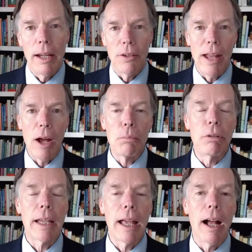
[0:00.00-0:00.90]
and is now
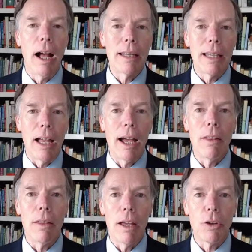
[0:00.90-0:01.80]
bringing
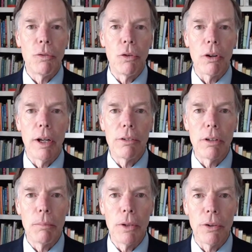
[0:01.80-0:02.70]
online the
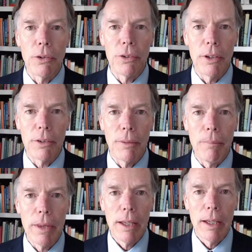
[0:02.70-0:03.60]
S-400 missile
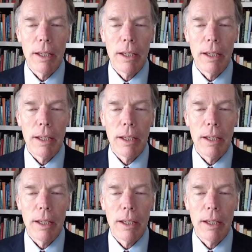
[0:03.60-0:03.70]
system.